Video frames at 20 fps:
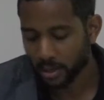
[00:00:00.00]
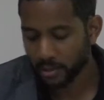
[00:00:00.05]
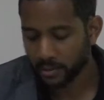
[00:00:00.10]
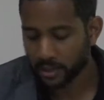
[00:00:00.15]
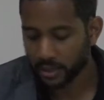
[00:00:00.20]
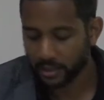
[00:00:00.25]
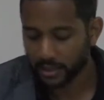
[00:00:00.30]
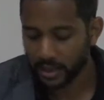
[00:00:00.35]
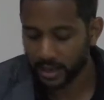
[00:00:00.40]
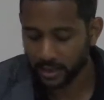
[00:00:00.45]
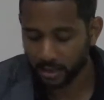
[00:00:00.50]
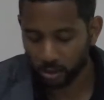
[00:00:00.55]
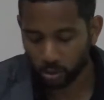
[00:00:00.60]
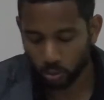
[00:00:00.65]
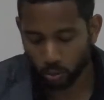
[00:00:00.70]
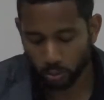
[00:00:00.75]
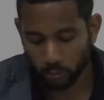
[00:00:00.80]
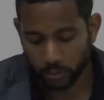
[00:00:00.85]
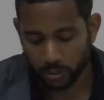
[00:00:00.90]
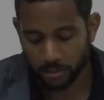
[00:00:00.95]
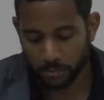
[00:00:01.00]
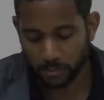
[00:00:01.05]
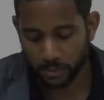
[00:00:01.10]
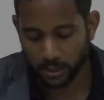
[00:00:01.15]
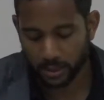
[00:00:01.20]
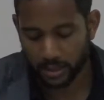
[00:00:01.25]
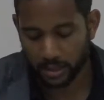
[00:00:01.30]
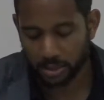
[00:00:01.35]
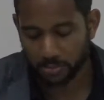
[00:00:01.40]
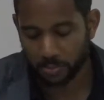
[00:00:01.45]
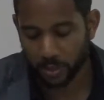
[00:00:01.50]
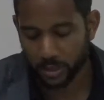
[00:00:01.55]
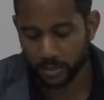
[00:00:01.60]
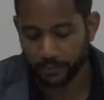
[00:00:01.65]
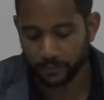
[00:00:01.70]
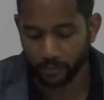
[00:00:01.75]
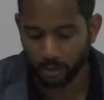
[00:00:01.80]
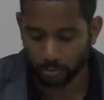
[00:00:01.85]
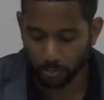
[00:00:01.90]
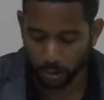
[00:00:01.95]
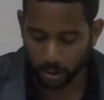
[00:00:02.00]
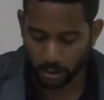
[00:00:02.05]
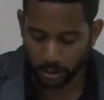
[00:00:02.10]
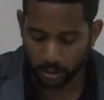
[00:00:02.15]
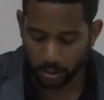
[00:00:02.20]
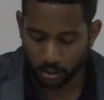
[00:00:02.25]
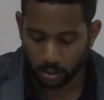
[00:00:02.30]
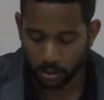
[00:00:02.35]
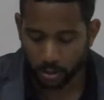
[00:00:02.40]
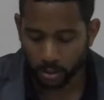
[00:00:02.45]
that cannot always be expressed verbally,